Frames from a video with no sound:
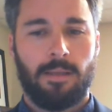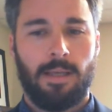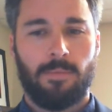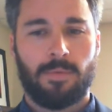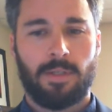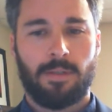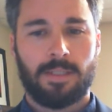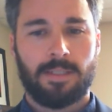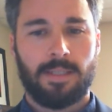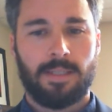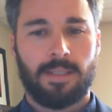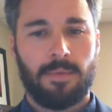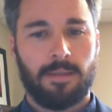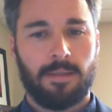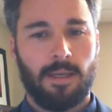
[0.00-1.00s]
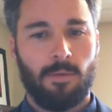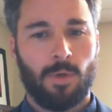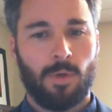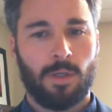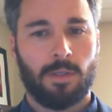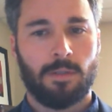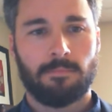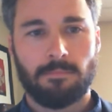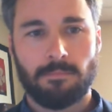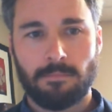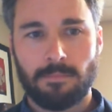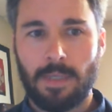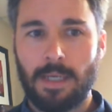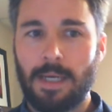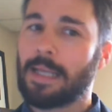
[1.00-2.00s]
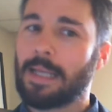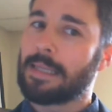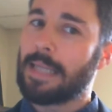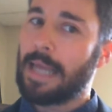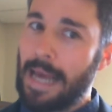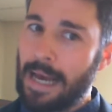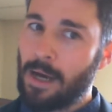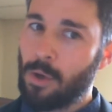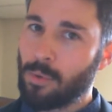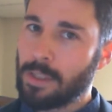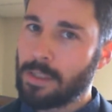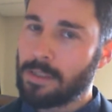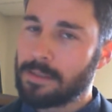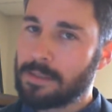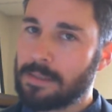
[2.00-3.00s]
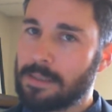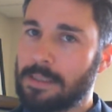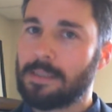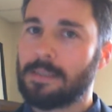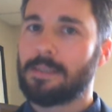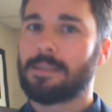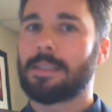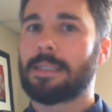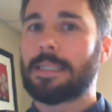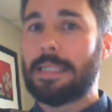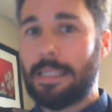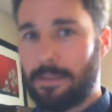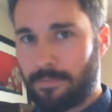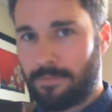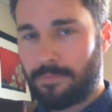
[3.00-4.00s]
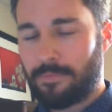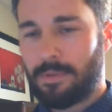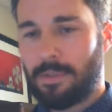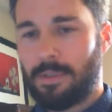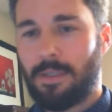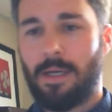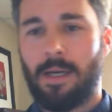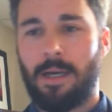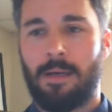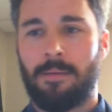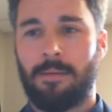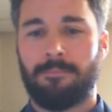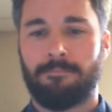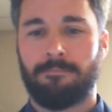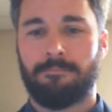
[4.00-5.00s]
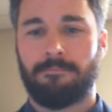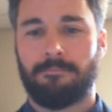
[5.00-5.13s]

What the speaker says: was the only time that they were allowed to leave, that